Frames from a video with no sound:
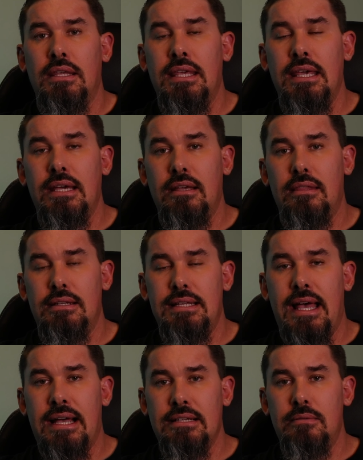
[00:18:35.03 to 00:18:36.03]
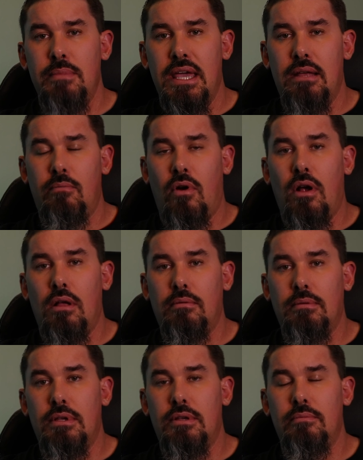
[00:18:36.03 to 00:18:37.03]
kick the tax man
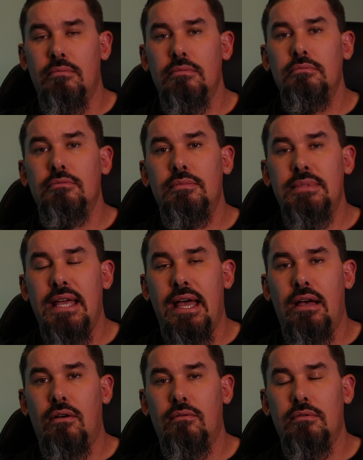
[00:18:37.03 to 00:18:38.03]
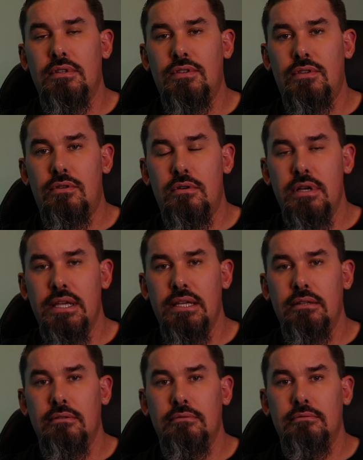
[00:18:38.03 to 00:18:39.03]
problem down the
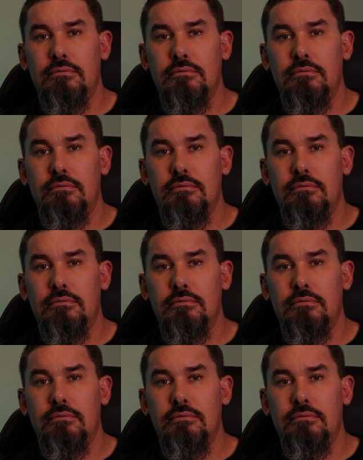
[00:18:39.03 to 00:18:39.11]
street